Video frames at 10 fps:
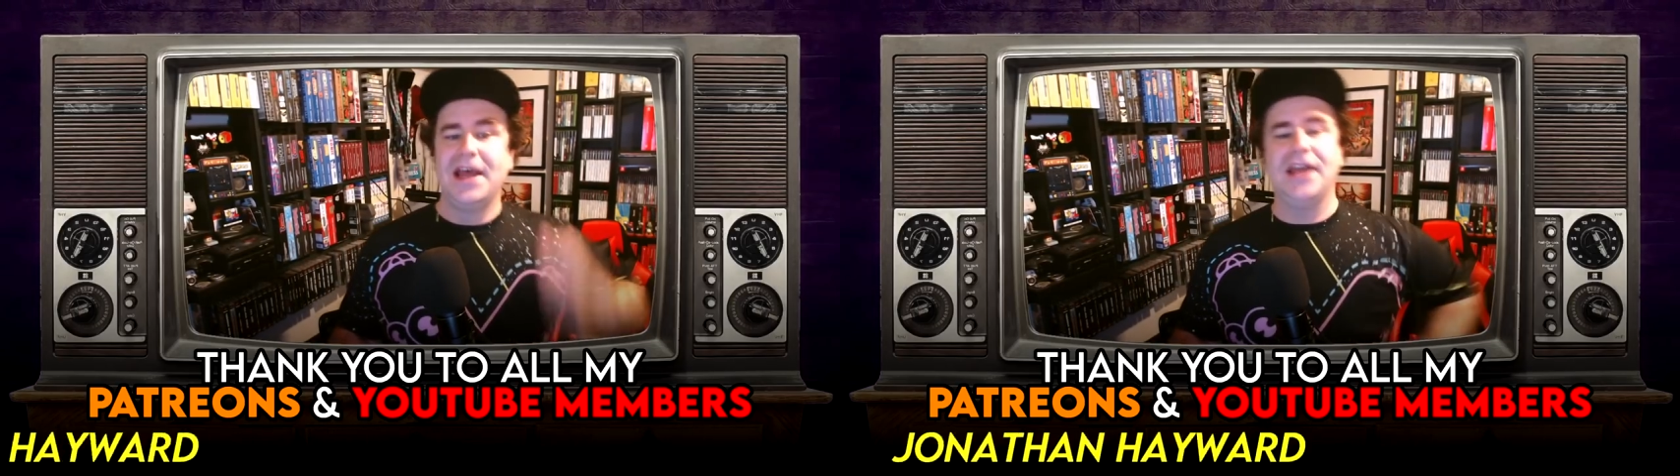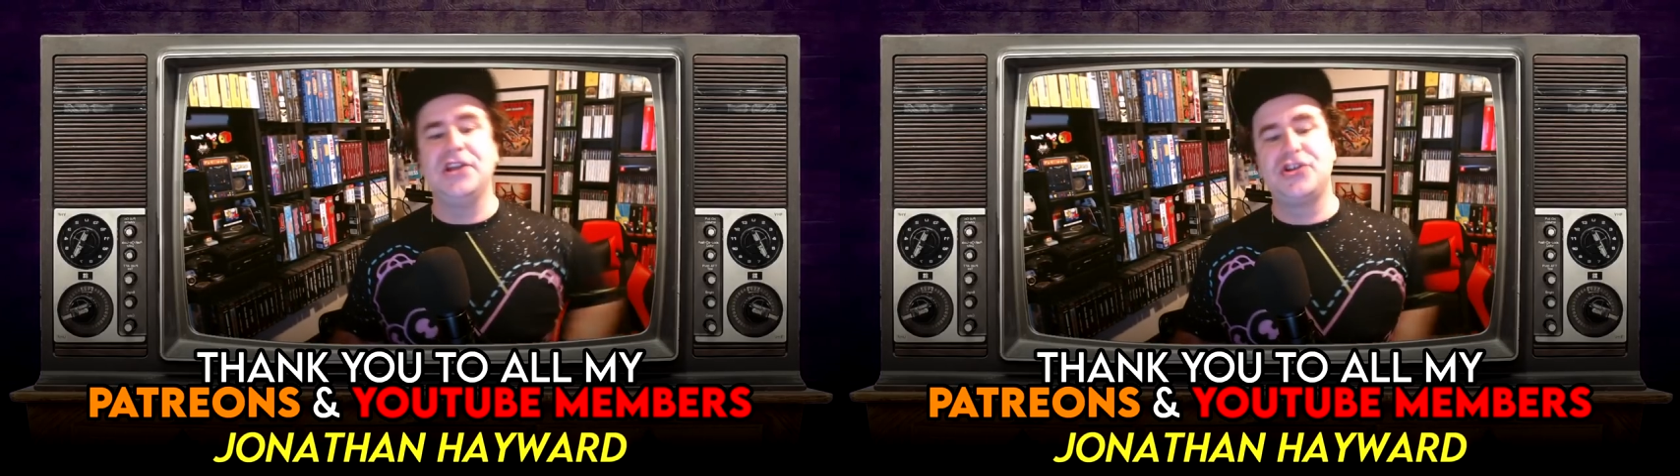
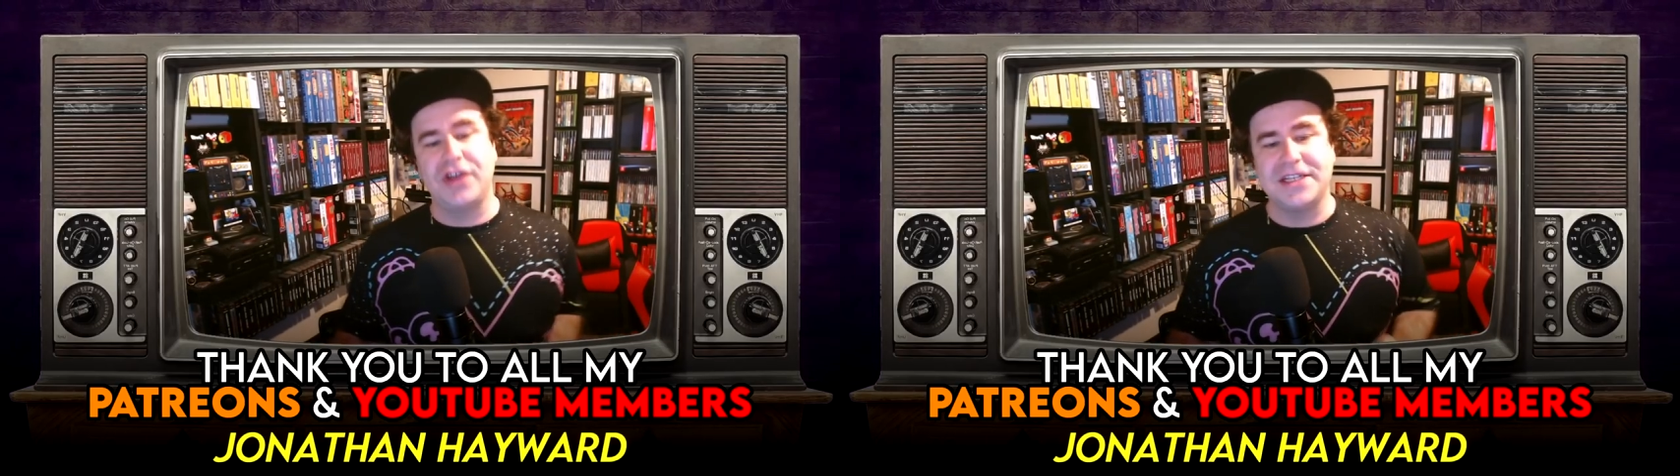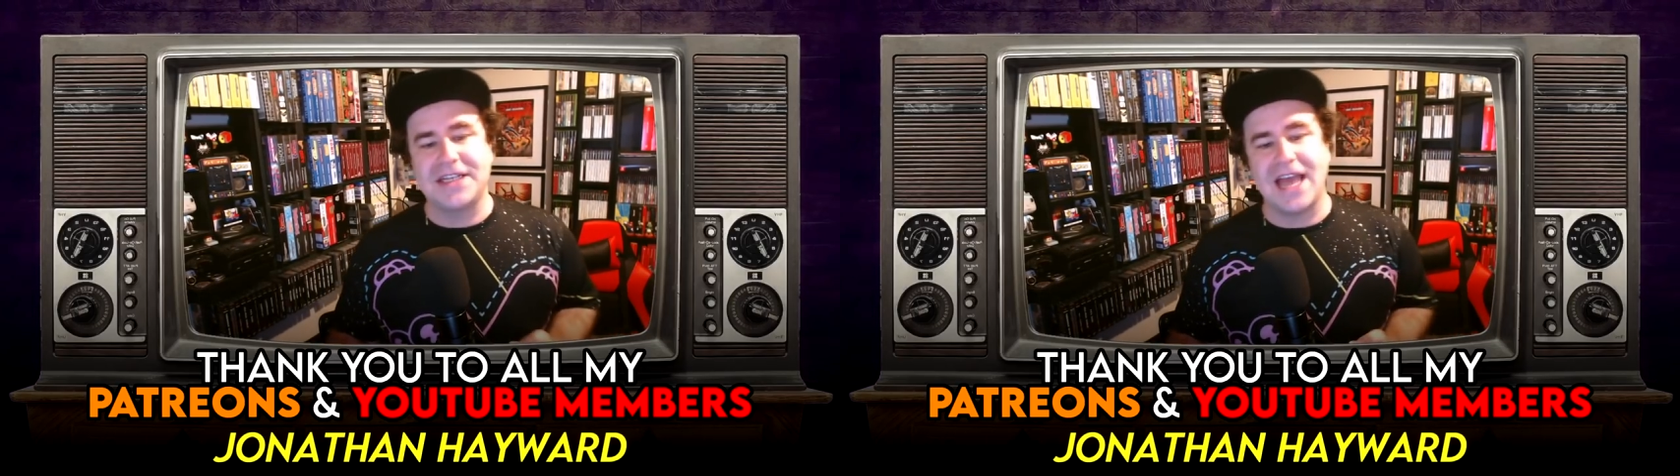
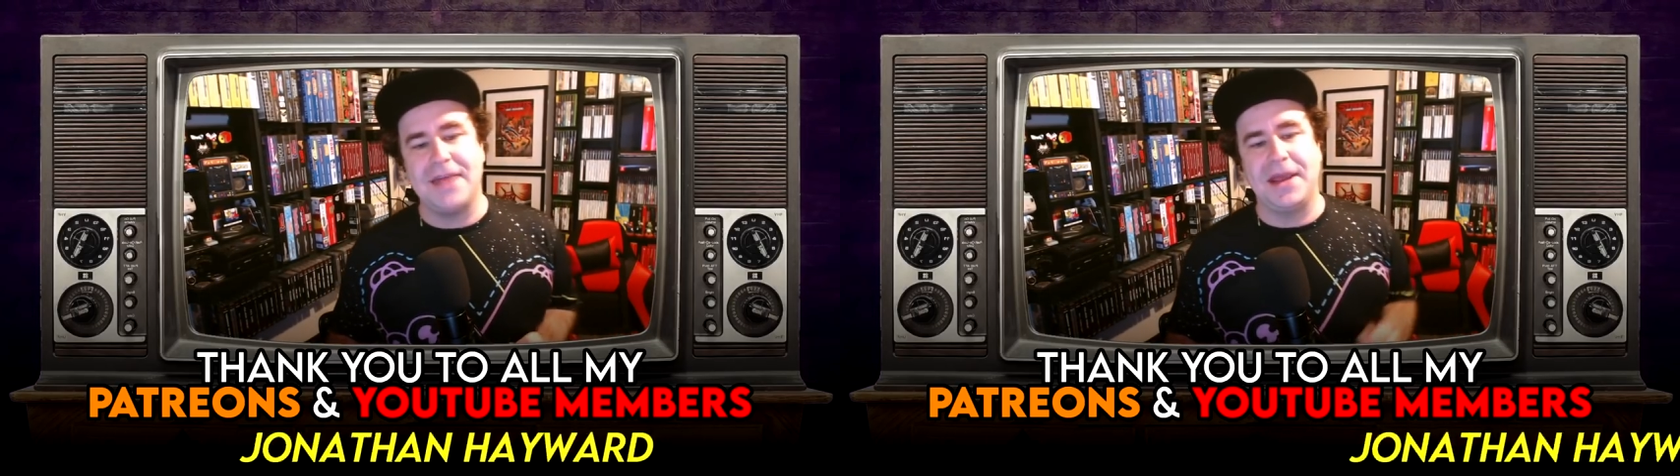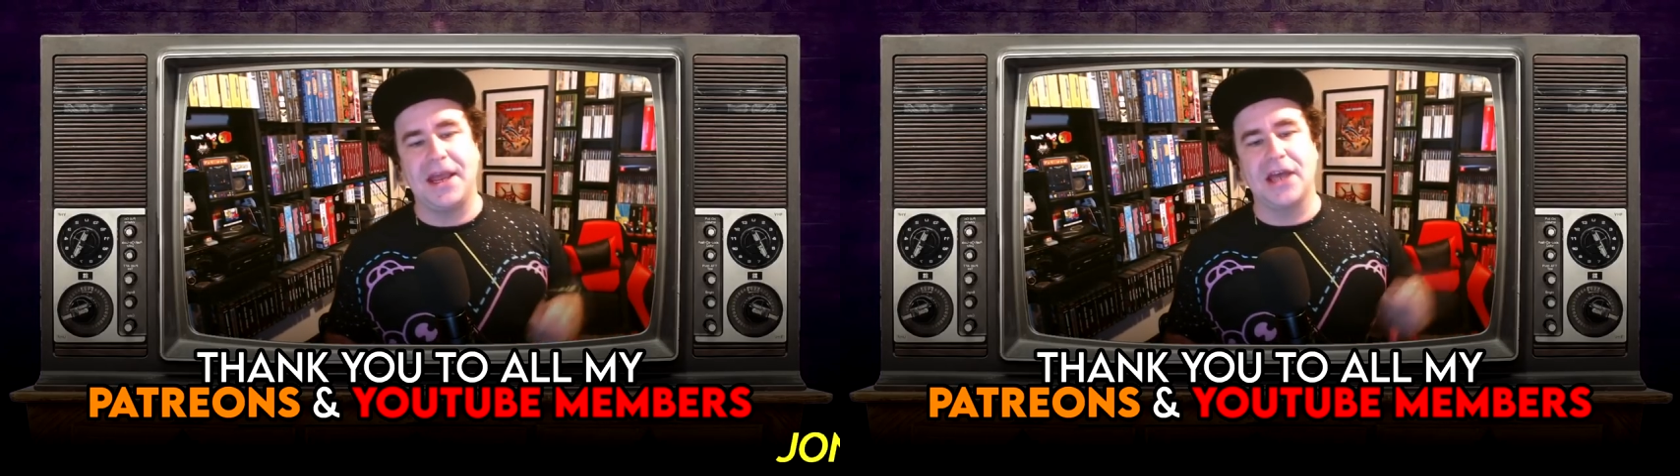Intrigued
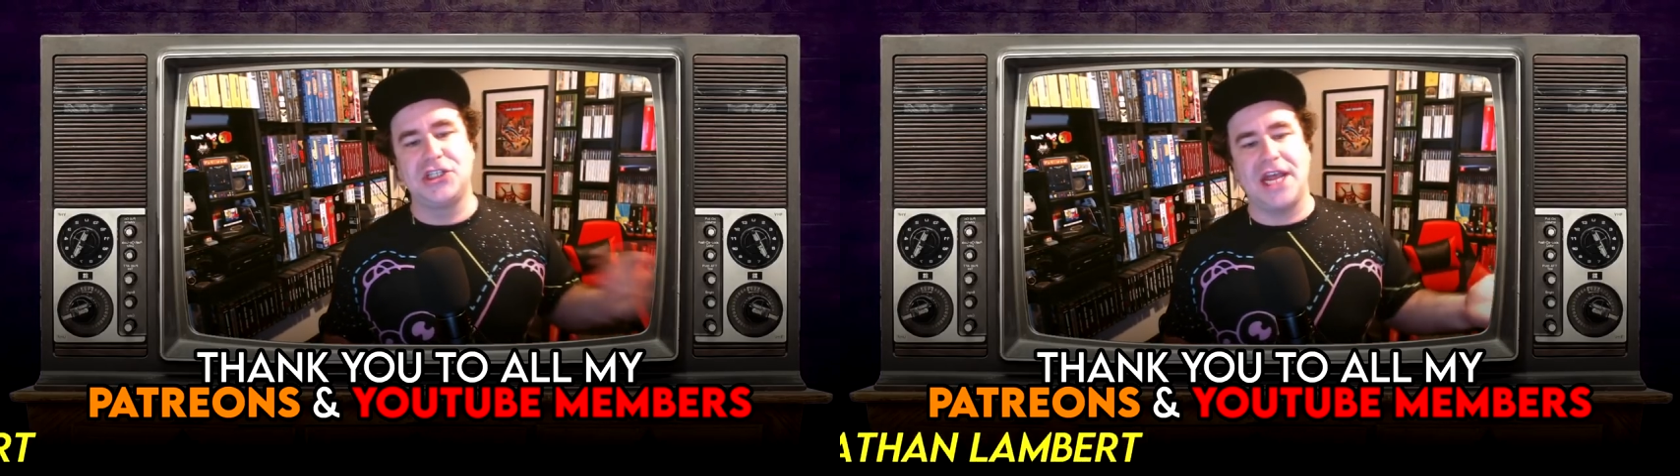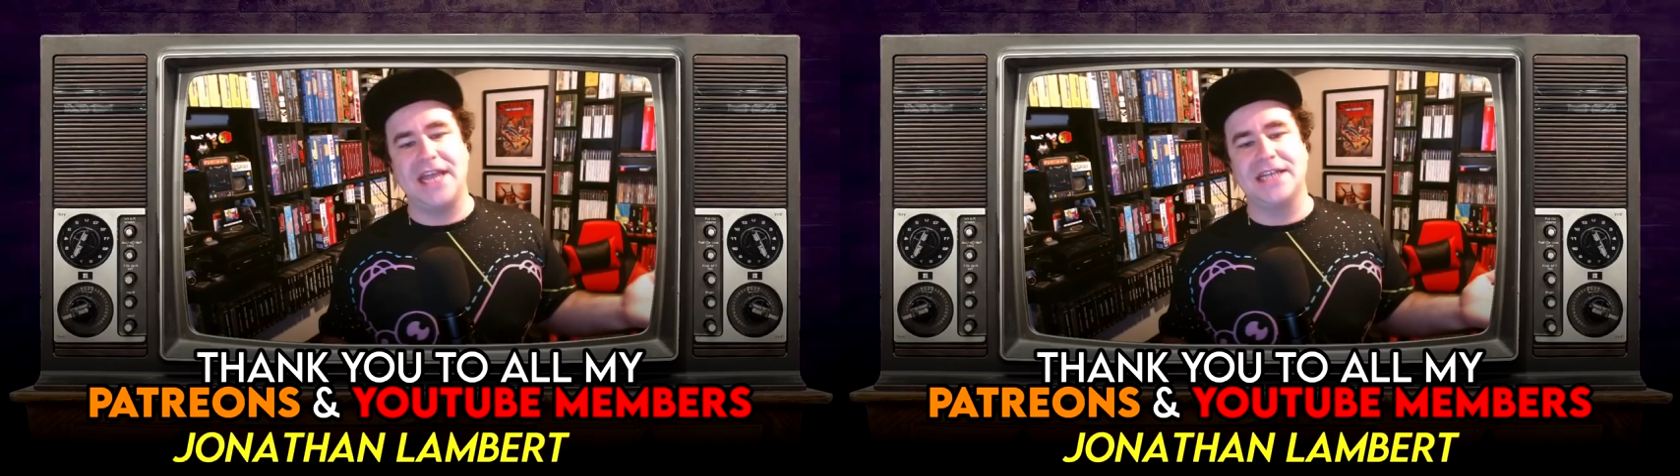Gaming,
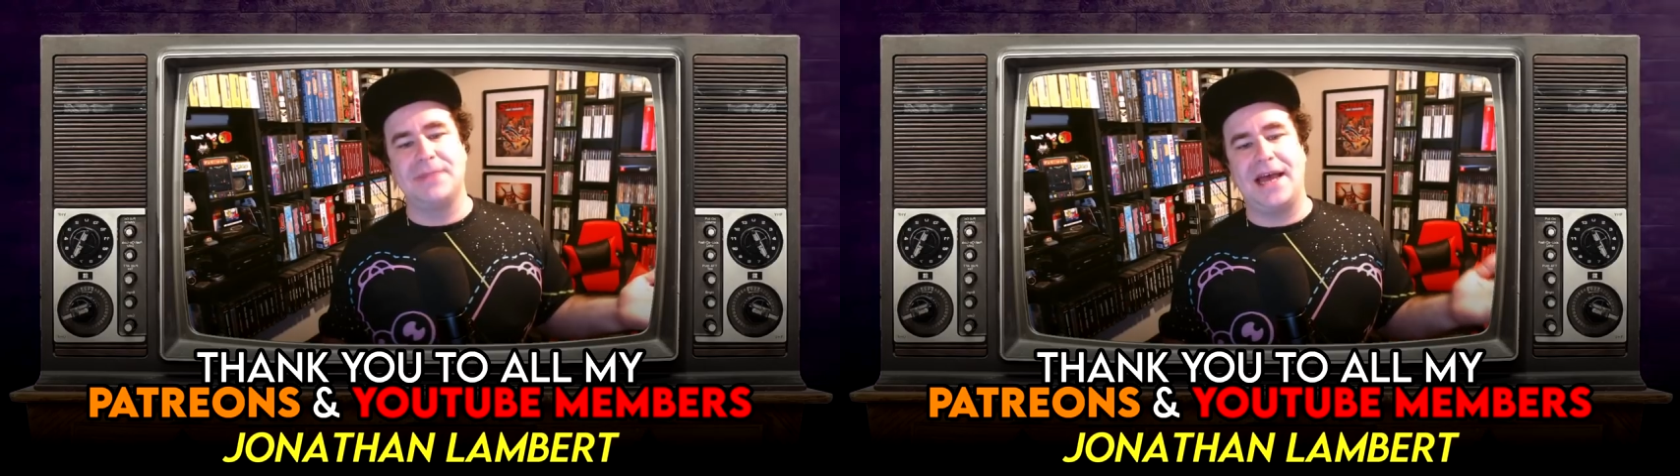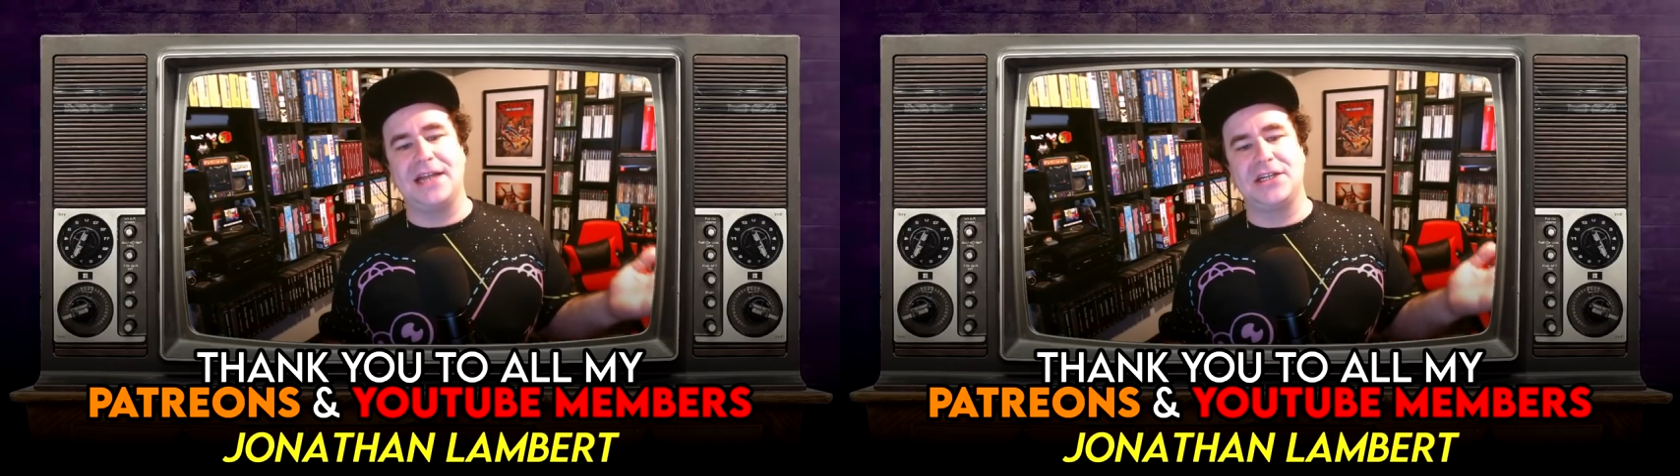Jay is
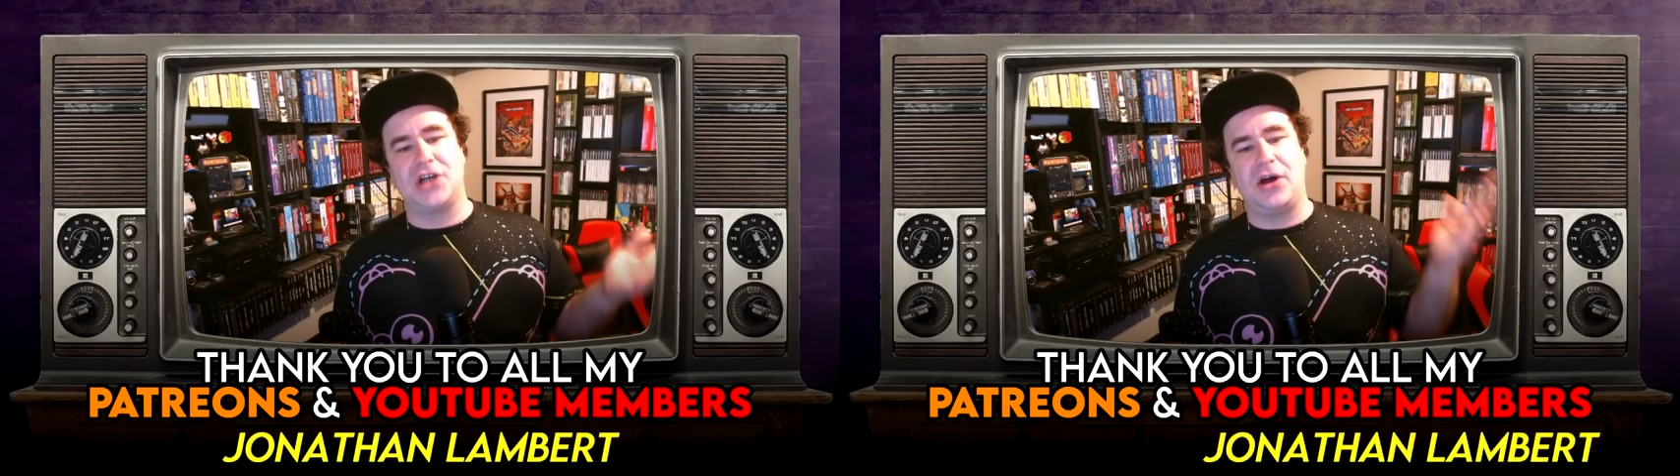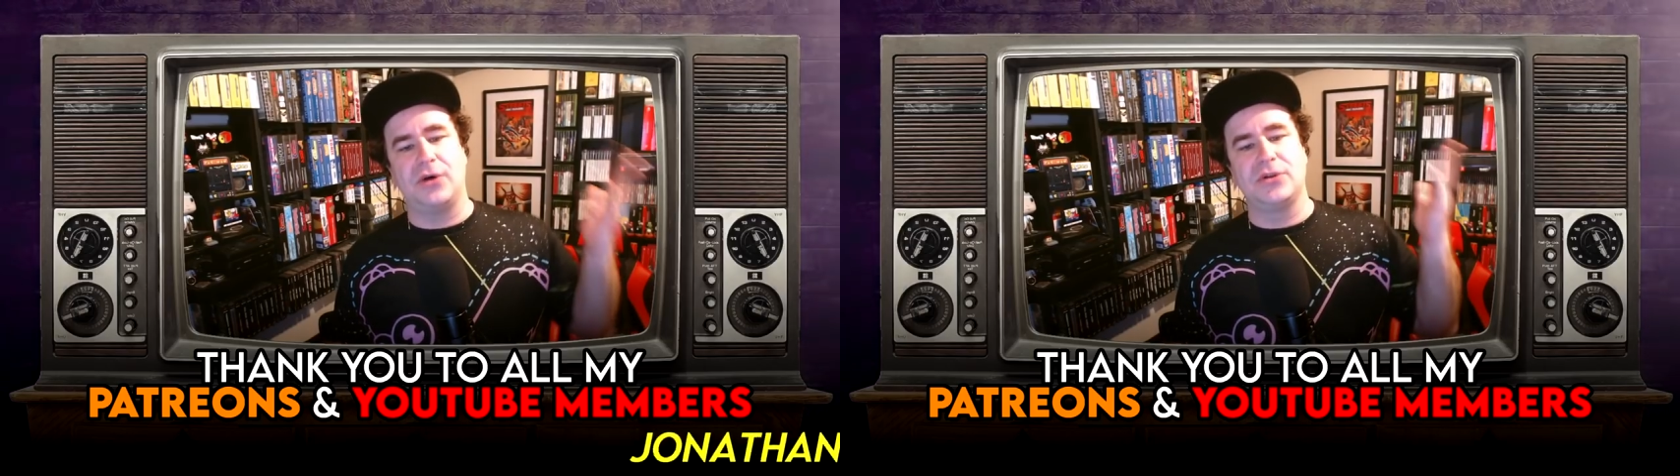
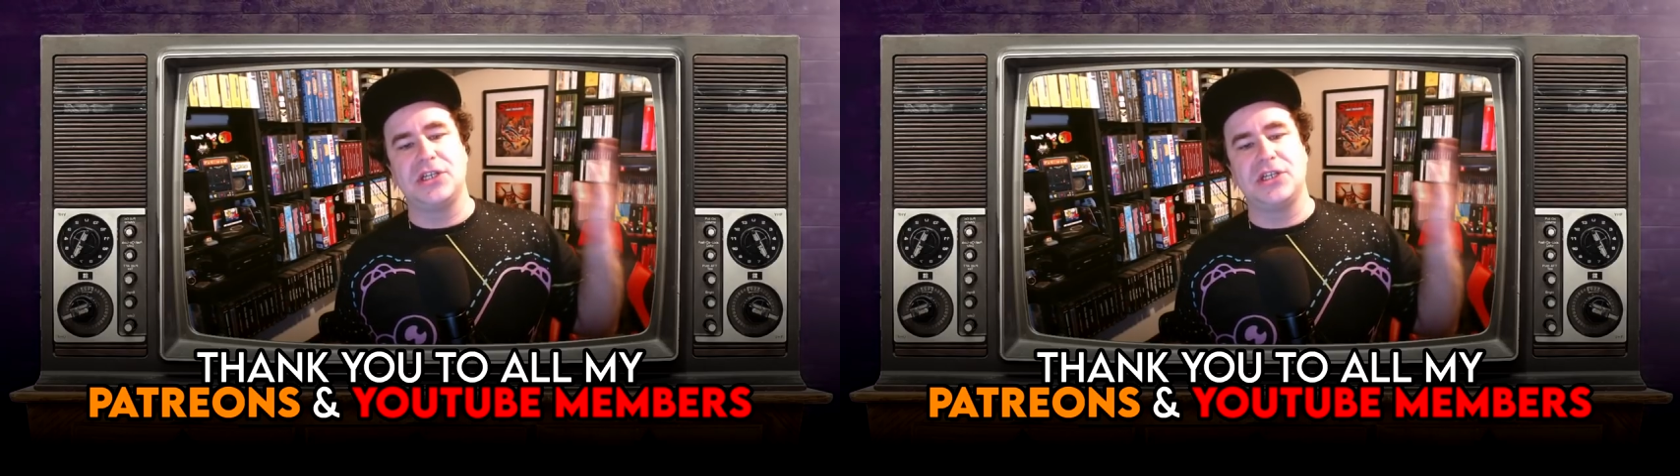Manchild,